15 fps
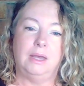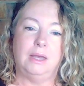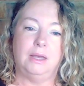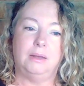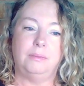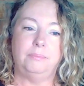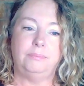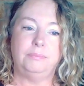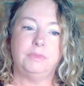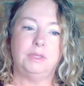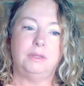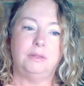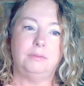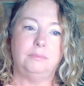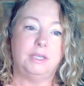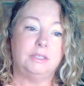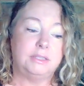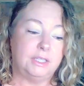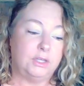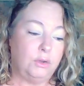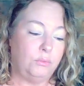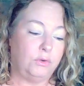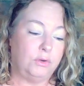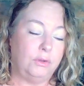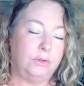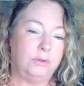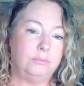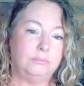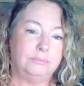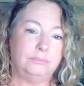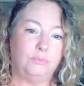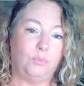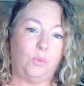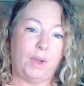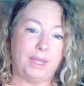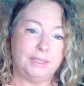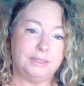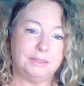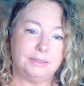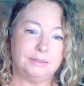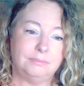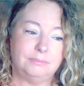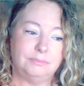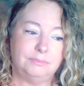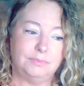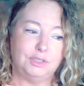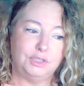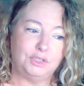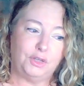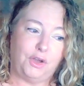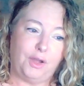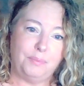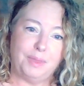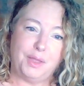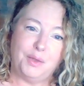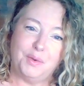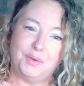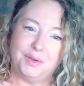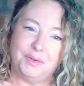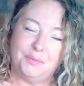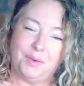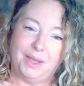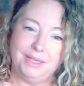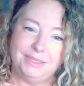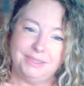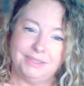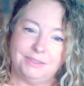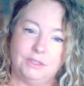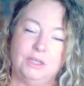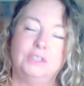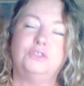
um, because they don't want to waste the time they already wasted.